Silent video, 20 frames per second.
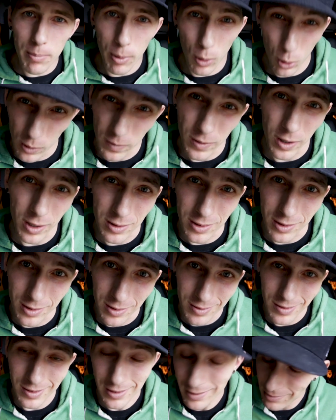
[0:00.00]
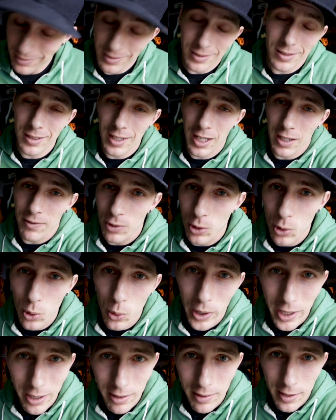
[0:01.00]
the pole vaulter. It's kind of a
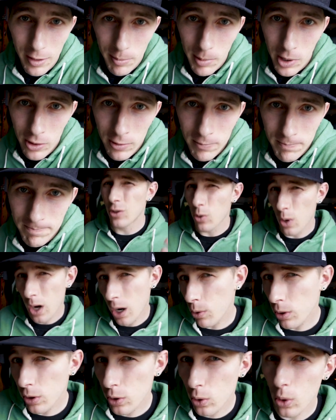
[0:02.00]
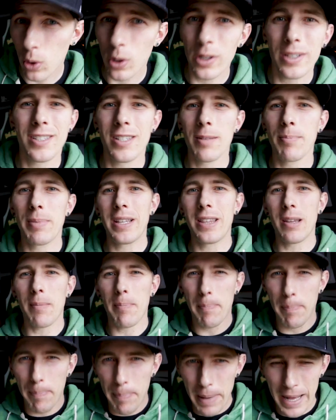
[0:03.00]
cool way to think about it. So our goal is to be the
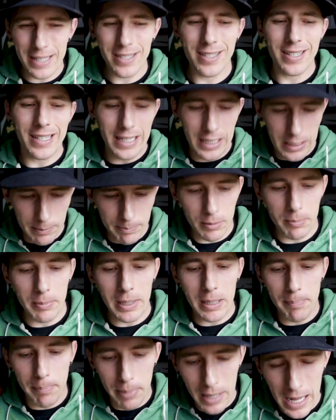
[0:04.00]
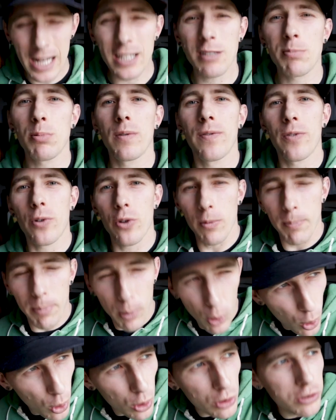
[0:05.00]
best implement possible for the
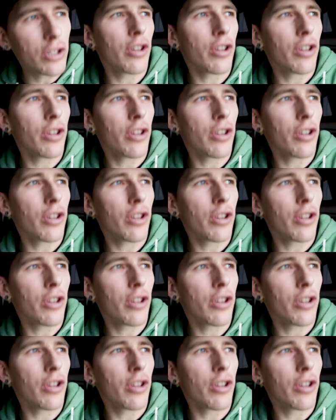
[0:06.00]
pole